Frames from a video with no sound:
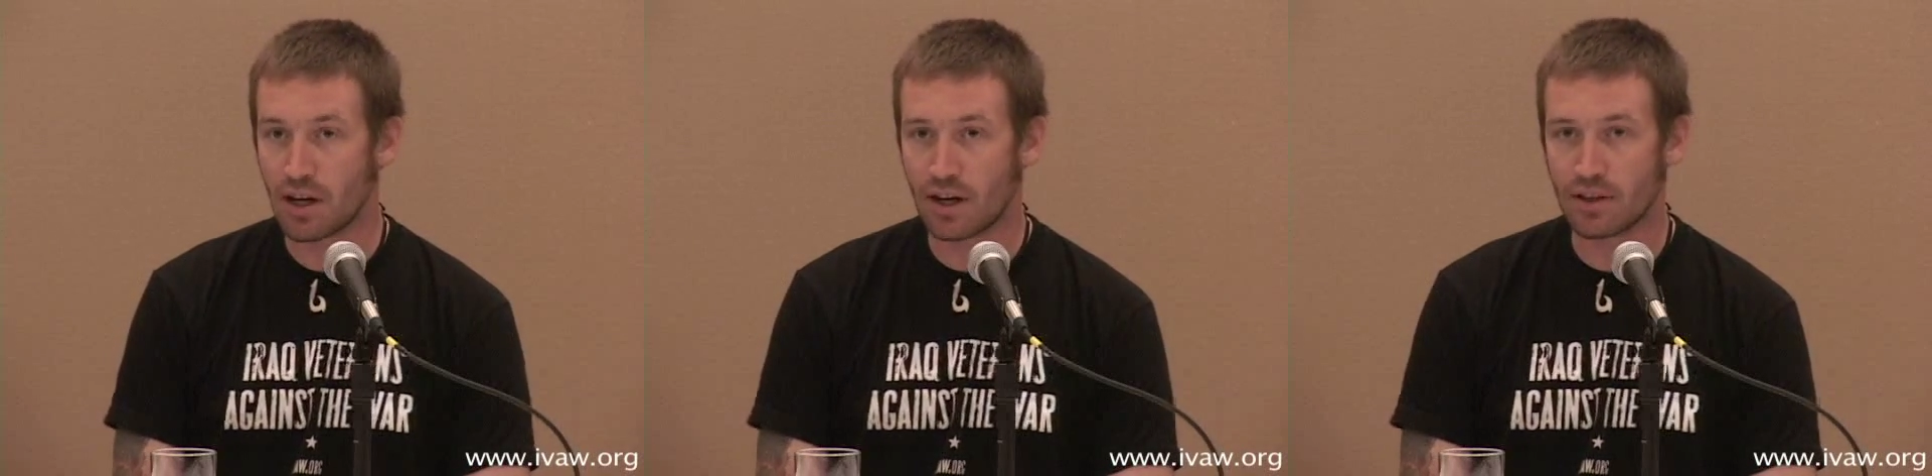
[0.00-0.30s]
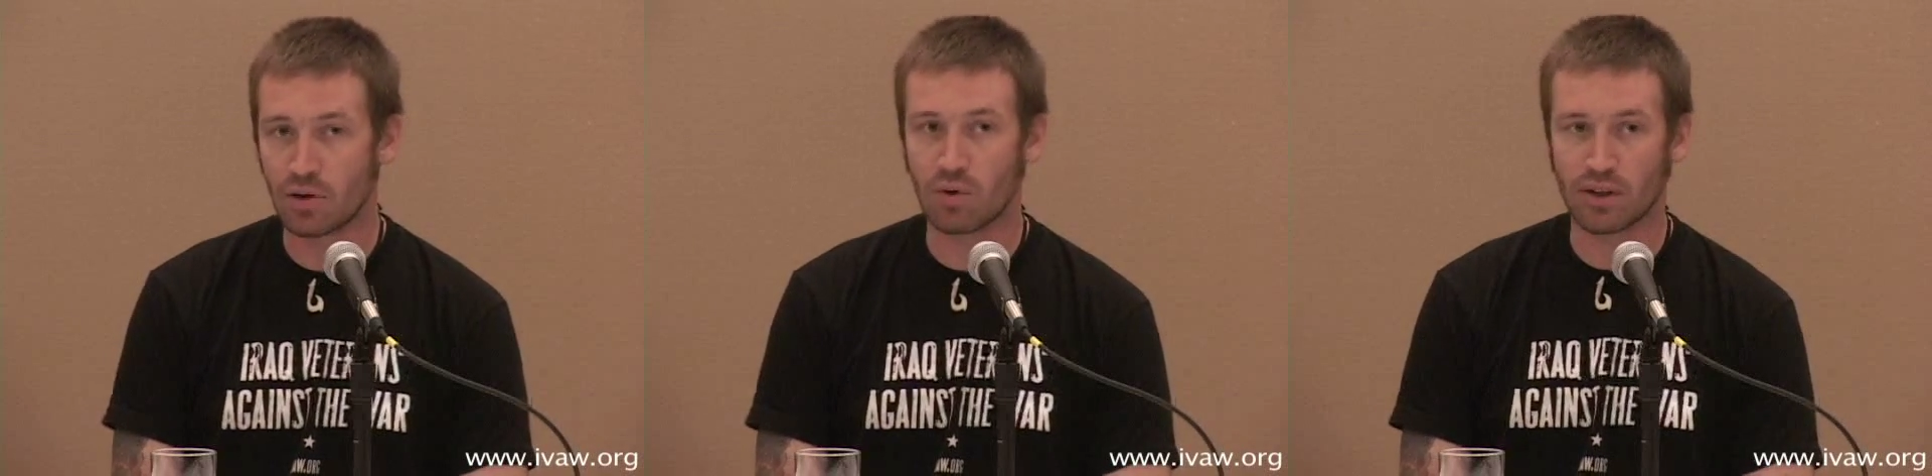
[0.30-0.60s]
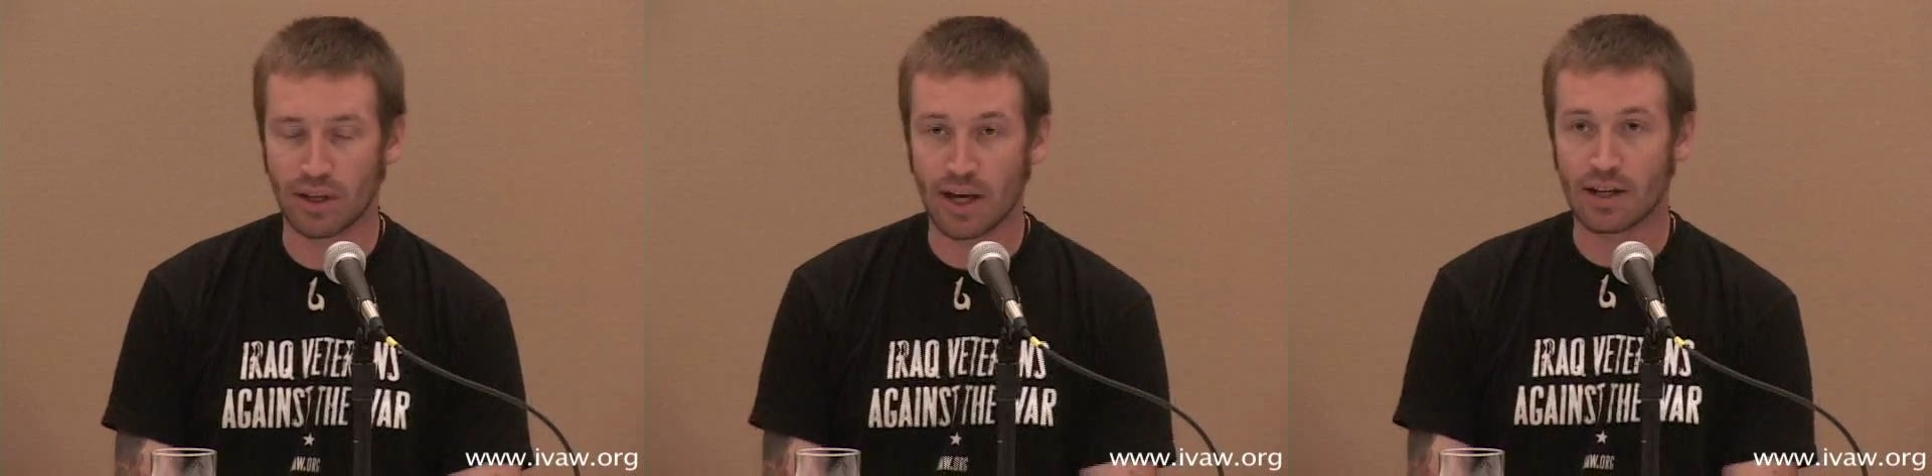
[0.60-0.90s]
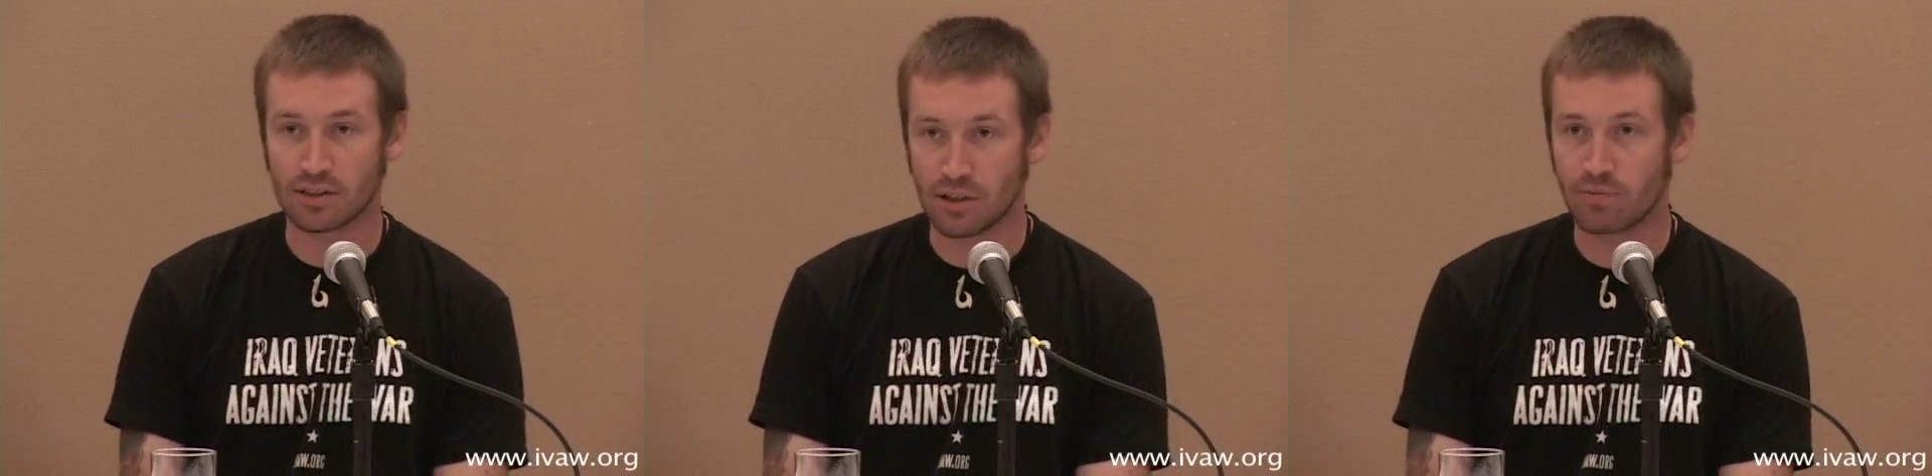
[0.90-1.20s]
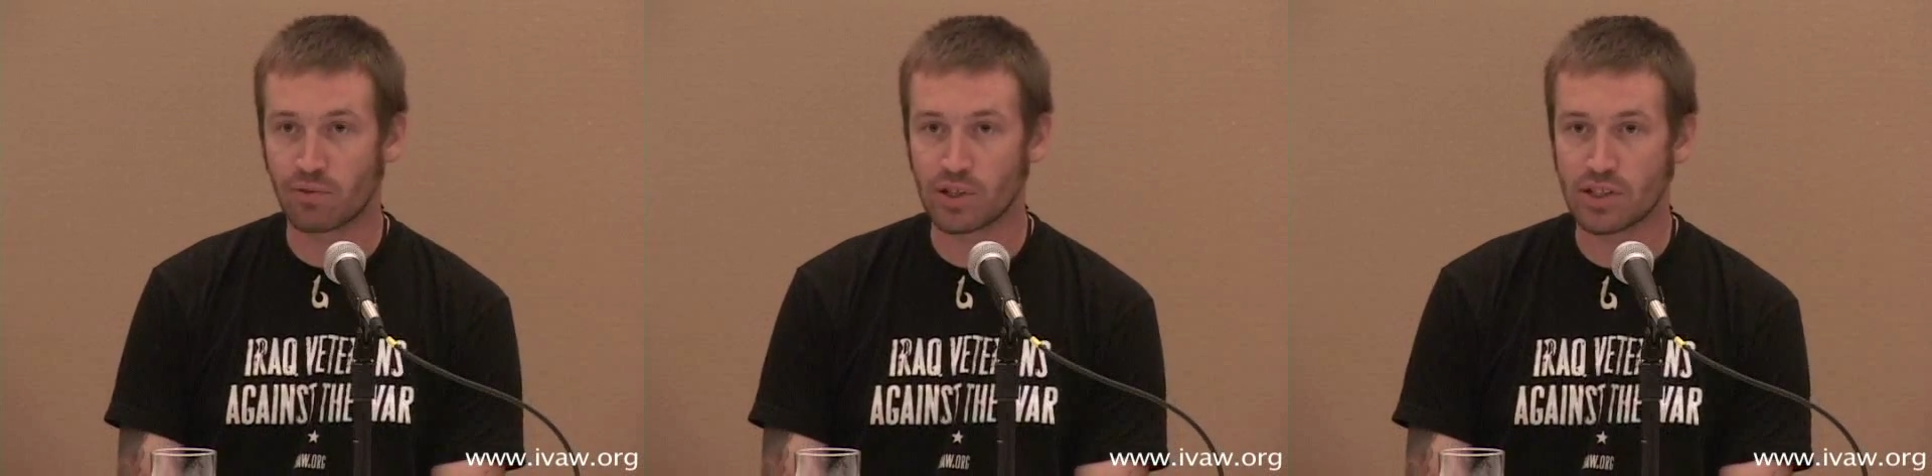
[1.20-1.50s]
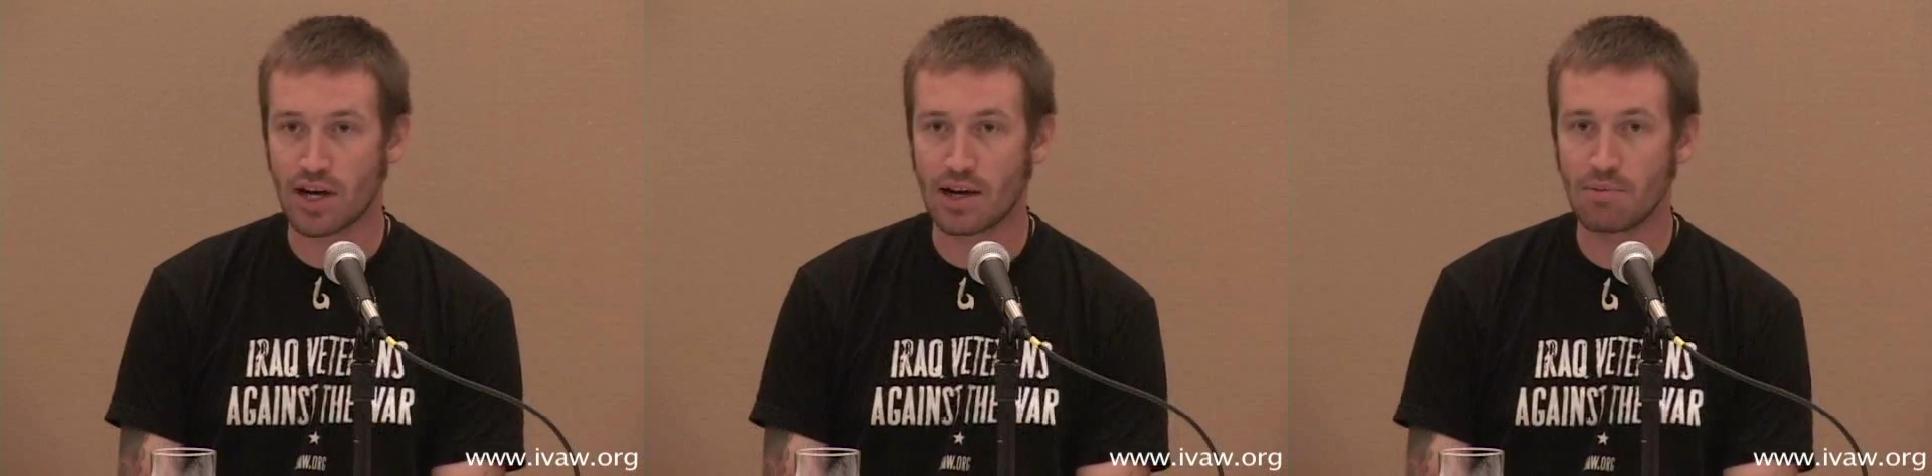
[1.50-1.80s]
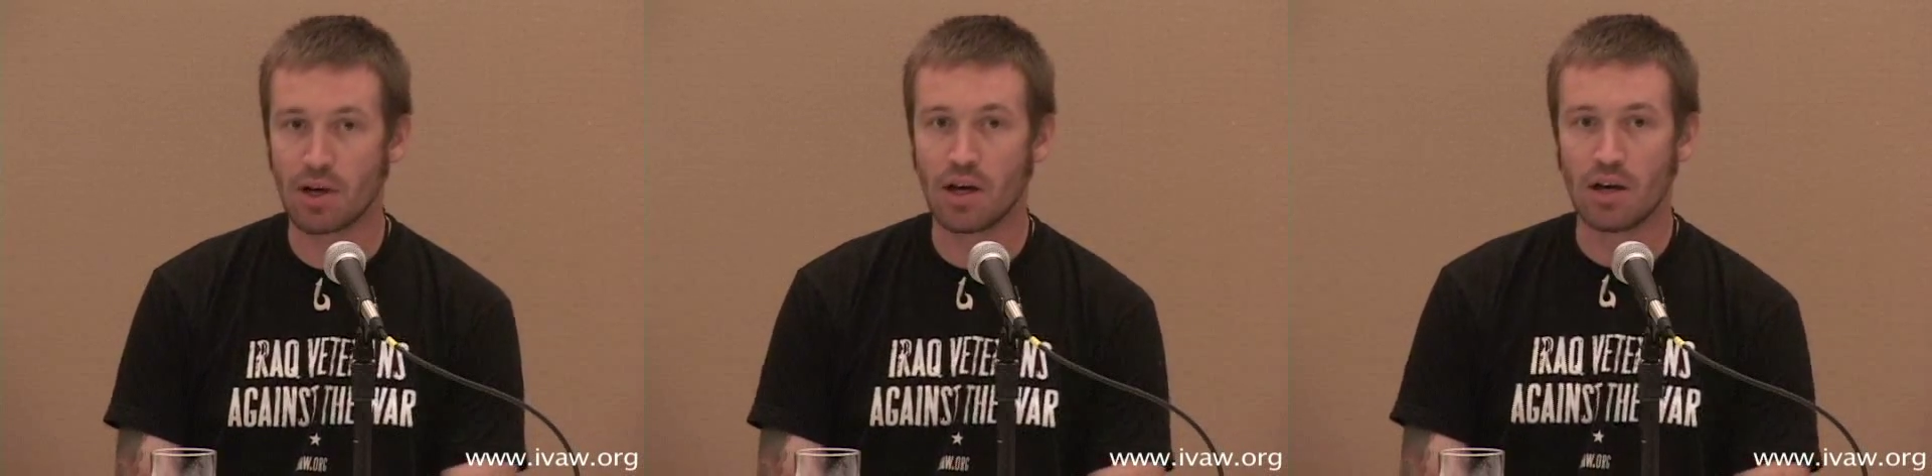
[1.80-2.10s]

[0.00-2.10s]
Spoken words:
on there while they got some free time.